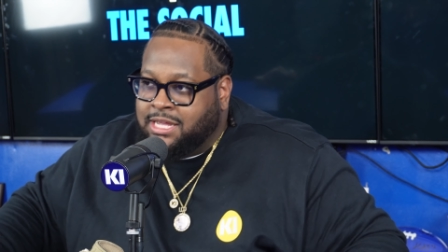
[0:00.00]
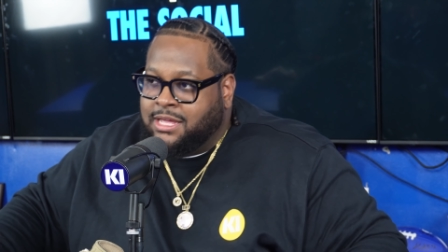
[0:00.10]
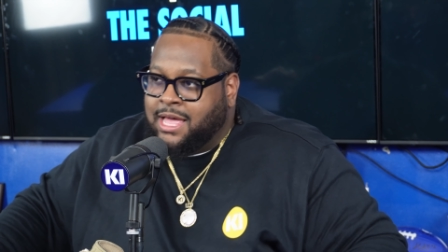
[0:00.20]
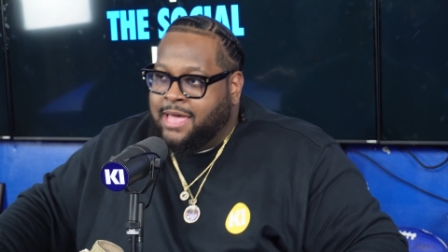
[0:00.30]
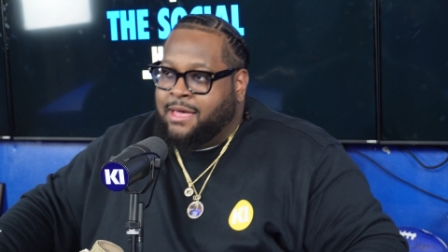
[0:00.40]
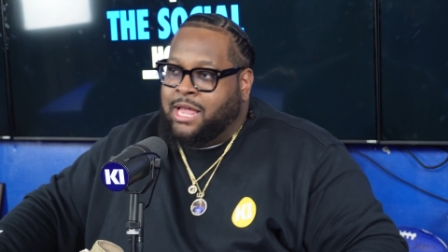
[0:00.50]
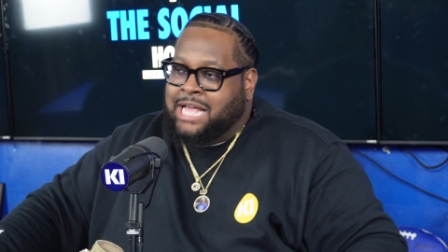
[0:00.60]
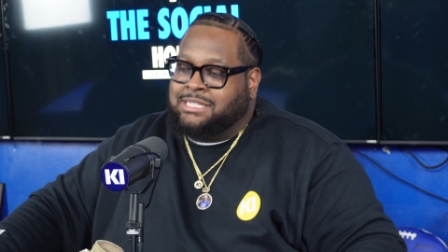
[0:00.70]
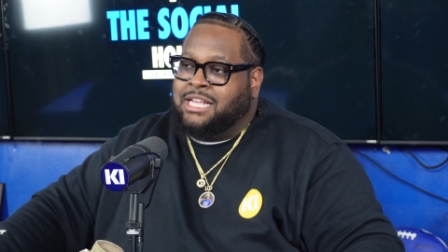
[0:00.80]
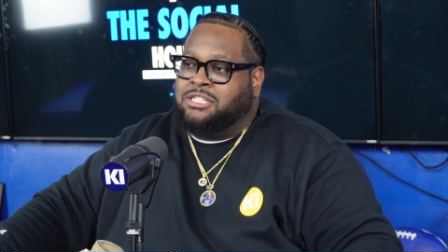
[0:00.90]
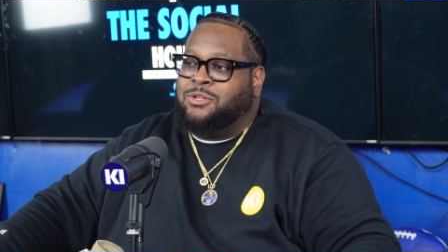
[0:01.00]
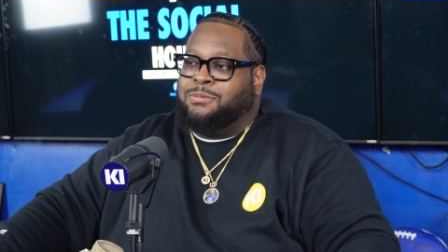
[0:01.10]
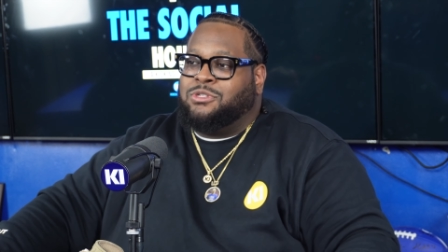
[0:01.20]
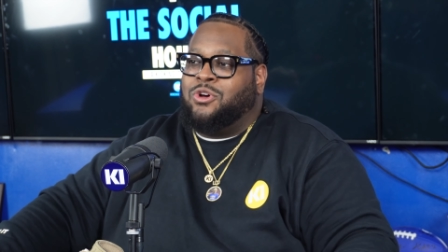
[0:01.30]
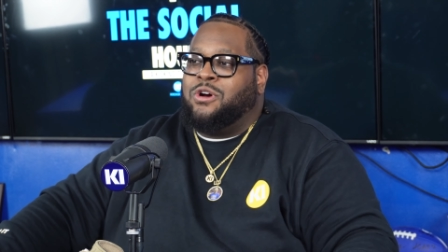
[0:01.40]
it, I, and I say
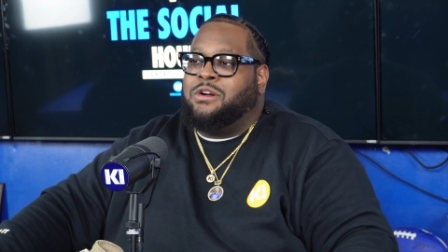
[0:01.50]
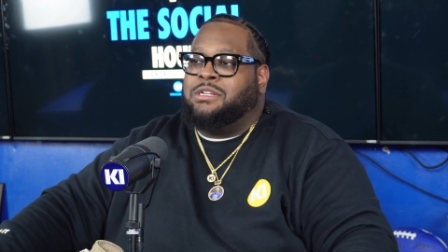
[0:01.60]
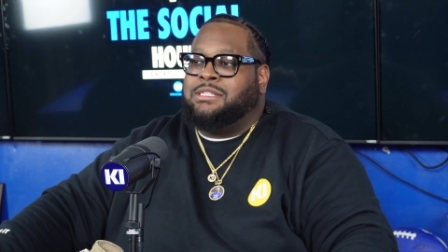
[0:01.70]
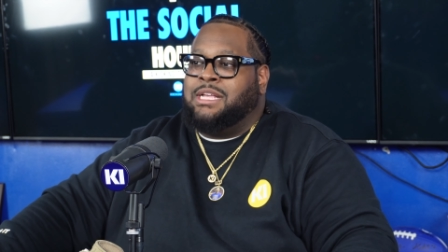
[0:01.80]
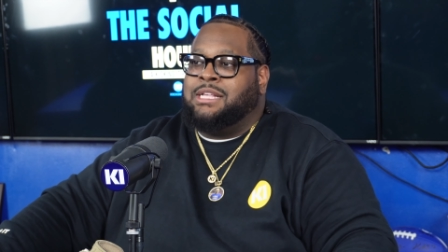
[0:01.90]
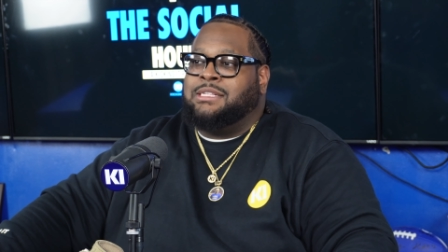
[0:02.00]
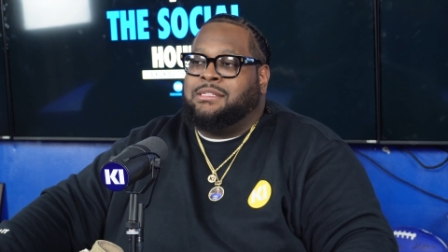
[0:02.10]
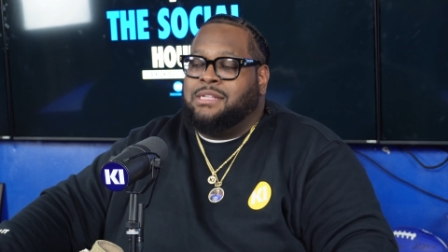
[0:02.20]
superstars as